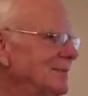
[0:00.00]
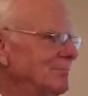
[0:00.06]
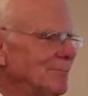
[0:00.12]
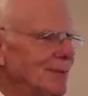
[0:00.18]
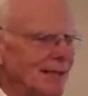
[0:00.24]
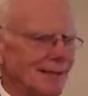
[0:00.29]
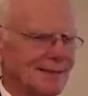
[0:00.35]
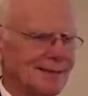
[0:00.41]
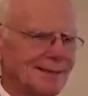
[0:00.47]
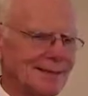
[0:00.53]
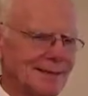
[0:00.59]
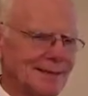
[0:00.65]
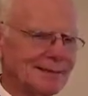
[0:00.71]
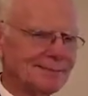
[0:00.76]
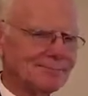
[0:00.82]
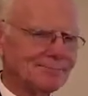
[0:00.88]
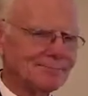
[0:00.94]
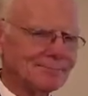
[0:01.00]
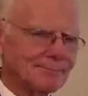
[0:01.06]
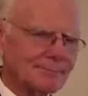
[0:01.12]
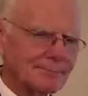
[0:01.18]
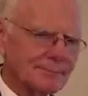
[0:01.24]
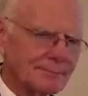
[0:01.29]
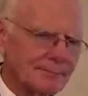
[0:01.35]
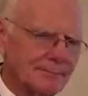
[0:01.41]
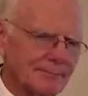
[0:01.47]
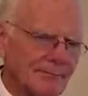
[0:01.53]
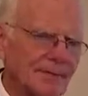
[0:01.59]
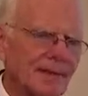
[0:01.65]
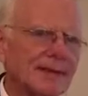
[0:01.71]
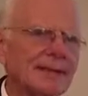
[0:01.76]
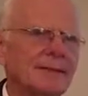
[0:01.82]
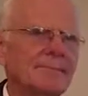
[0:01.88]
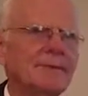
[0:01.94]
But you know,
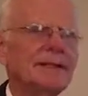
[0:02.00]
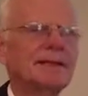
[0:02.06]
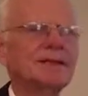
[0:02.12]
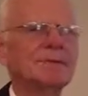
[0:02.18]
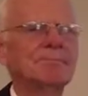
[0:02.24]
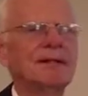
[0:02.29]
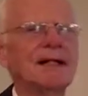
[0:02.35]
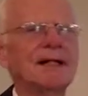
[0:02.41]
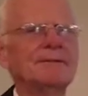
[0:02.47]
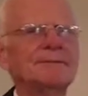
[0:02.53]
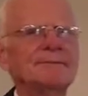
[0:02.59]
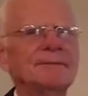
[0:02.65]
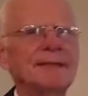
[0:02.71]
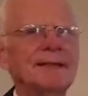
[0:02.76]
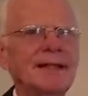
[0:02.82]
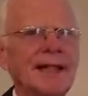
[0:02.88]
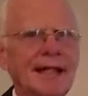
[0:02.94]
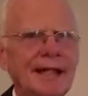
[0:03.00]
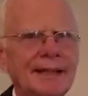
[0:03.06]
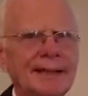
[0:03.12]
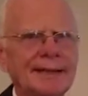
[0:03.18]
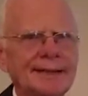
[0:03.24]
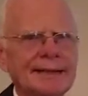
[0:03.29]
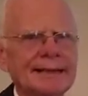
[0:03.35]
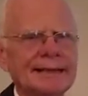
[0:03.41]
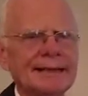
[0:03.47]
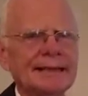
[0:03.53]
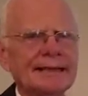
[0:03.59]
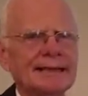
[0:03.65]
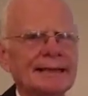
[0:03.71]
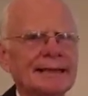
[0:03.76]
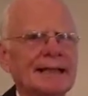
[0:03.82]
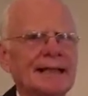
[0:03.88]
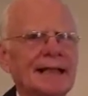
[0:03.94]
the biggest problem today,
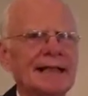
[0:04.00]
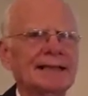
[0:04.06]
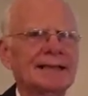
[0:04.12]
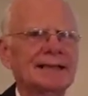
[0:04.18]
and